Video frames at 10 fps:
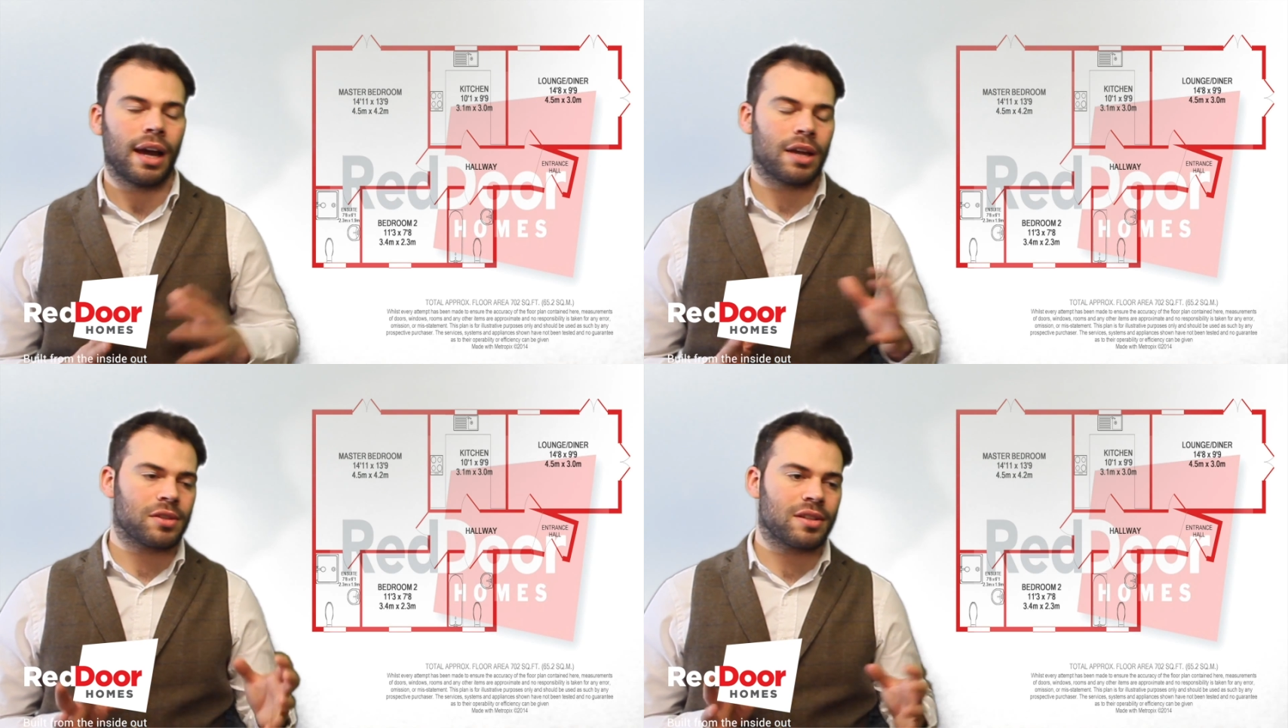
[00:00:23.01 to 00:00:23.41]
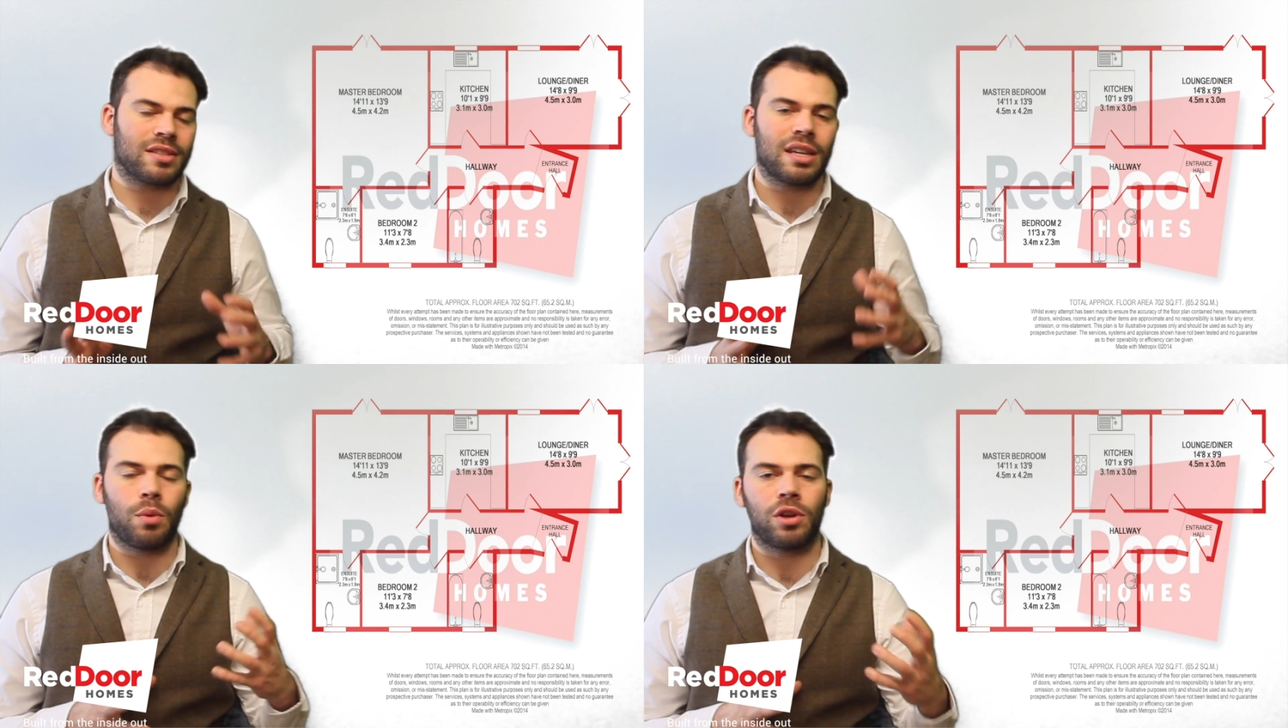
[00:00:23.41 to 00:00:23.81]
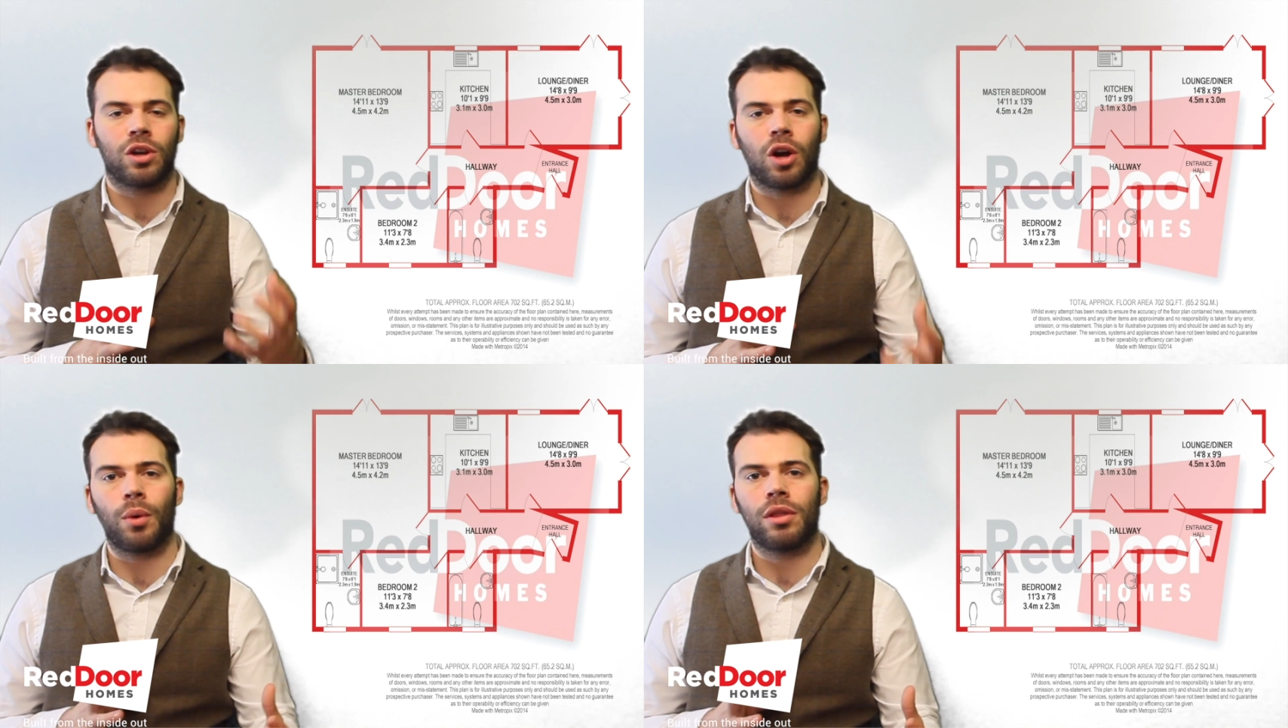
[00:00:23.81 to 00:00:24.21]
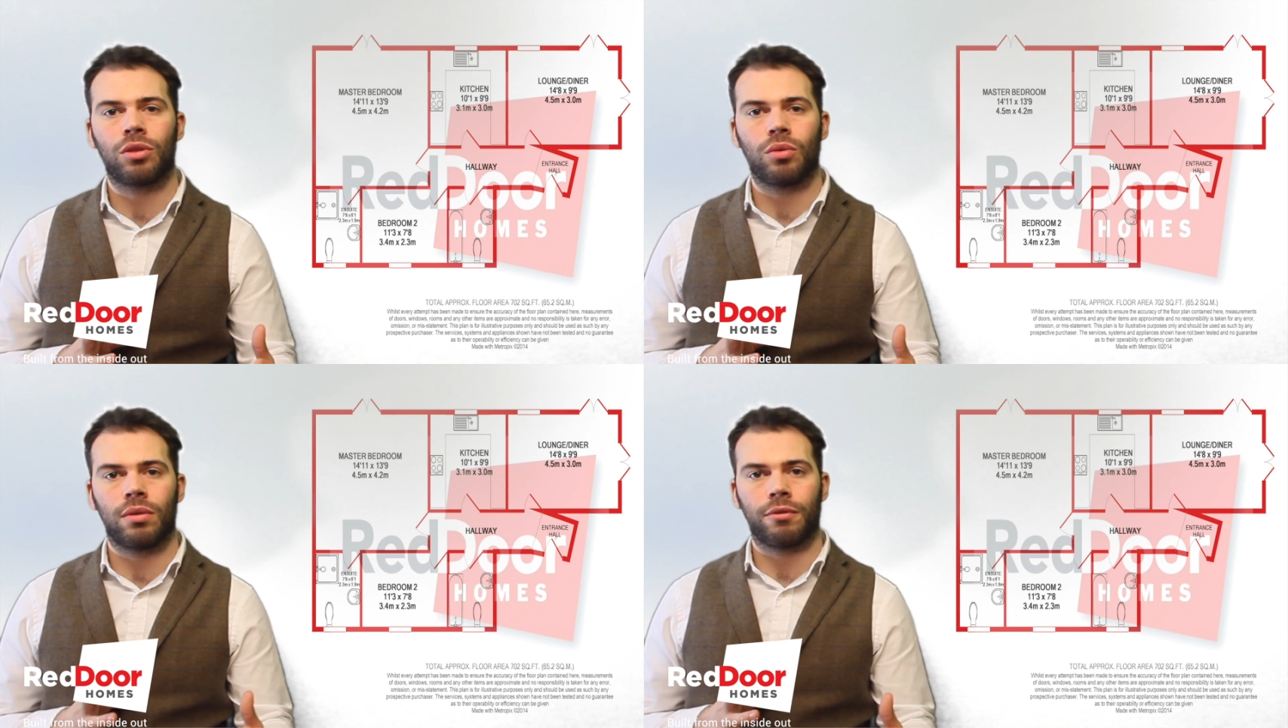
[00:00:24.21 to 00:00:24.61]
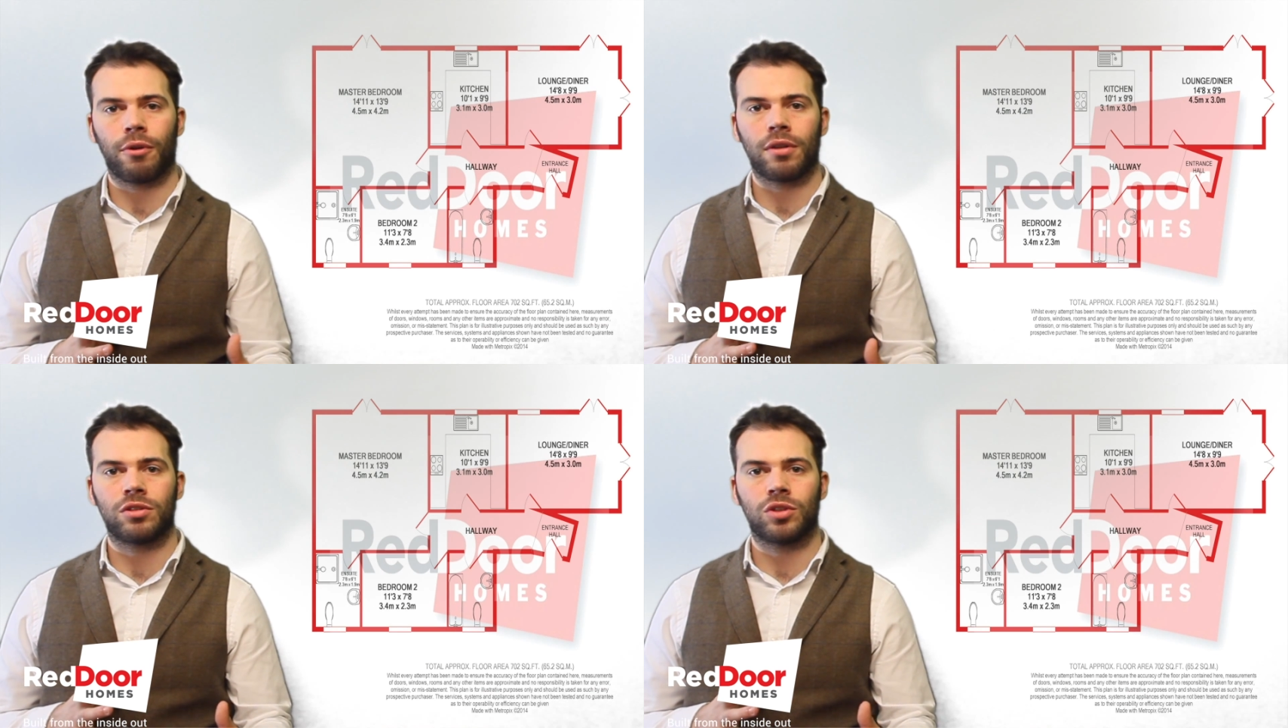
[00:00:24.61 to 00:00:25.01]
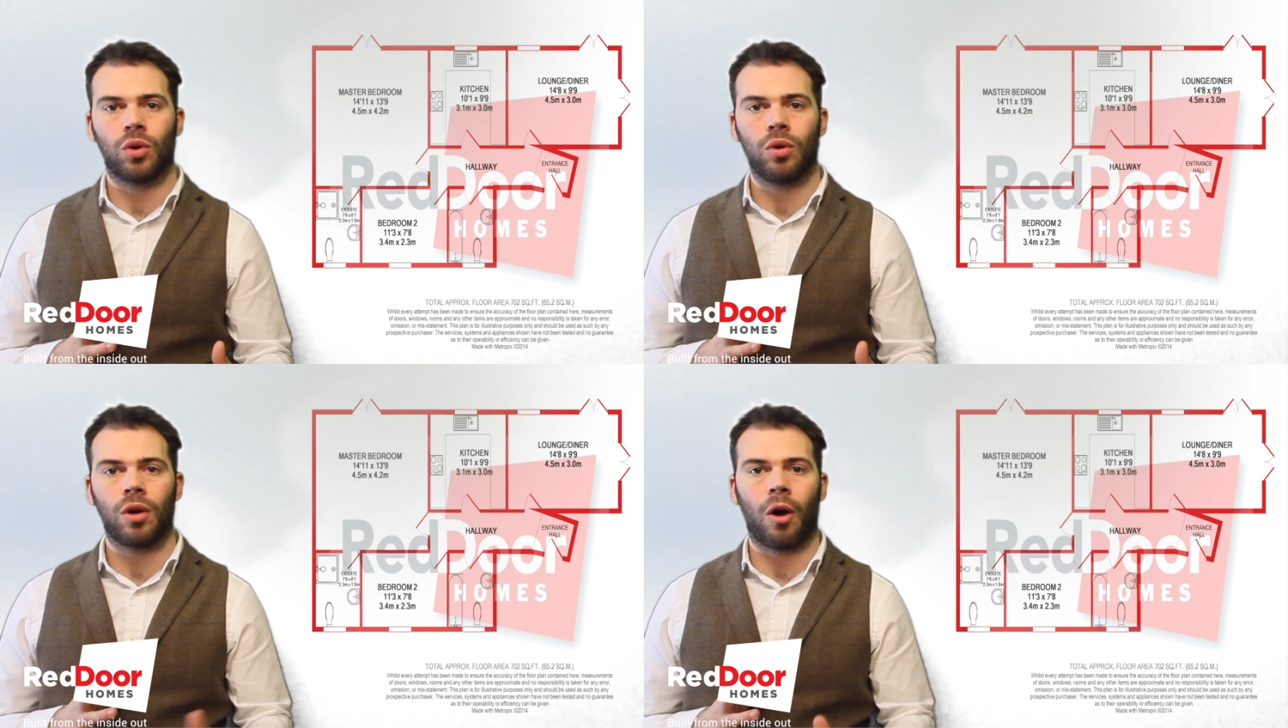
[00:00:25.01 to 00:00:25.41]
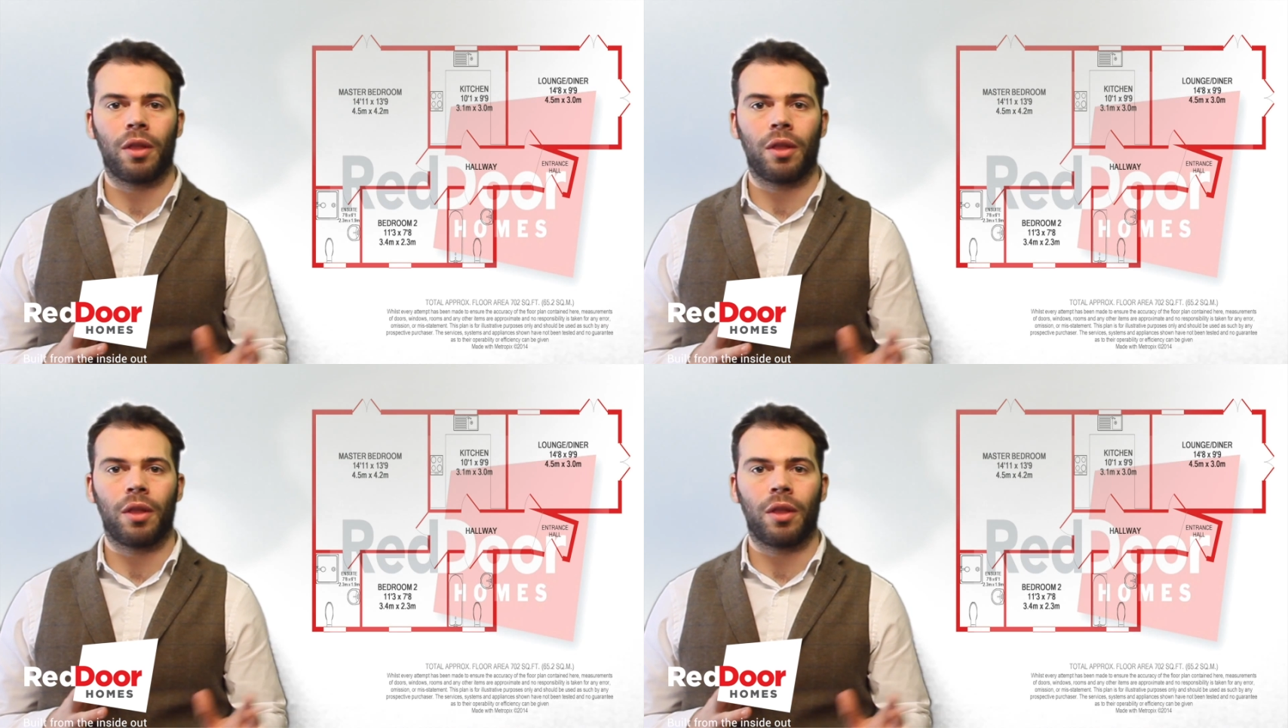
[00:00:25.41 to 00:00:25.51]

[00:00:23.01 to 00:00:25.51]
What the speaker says: As you can see, when you go in through the front door,